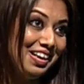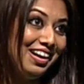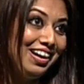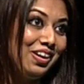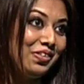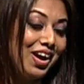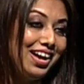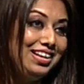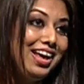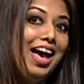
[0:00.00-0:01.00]

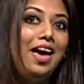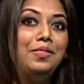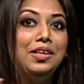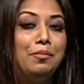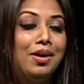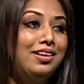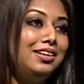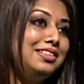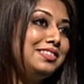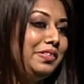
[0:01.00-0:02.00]
right, and the
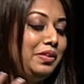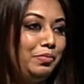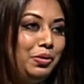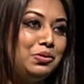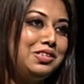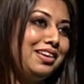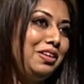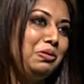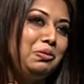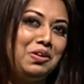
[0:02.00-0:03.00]
abundance and the beauty
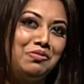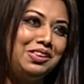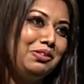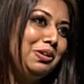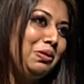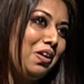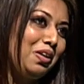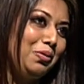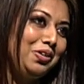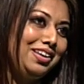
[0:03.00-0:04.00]
and, you know, everything we talk
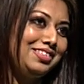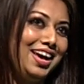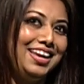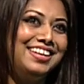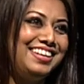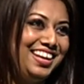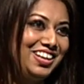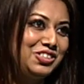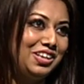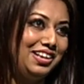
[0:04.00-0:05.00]
about as an island
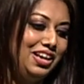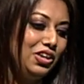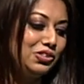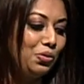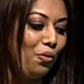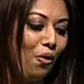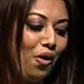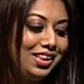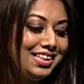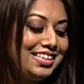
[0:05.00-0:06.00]
nation. So,
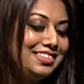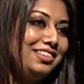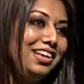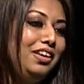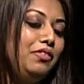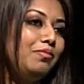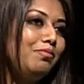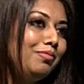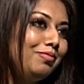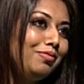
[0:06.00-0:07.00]
all these three
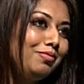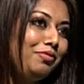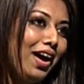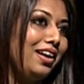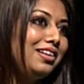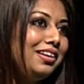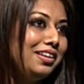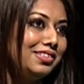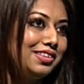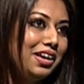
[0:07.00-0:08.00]

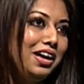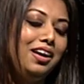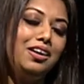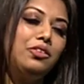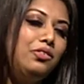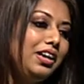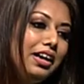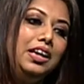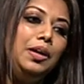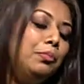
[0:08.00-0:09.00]
factors
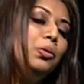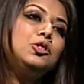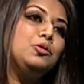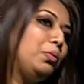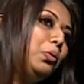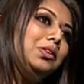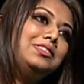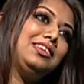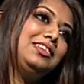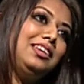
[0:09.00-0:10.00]
really puts Port
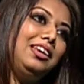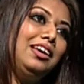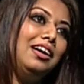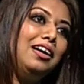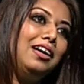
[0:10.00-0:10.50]
City in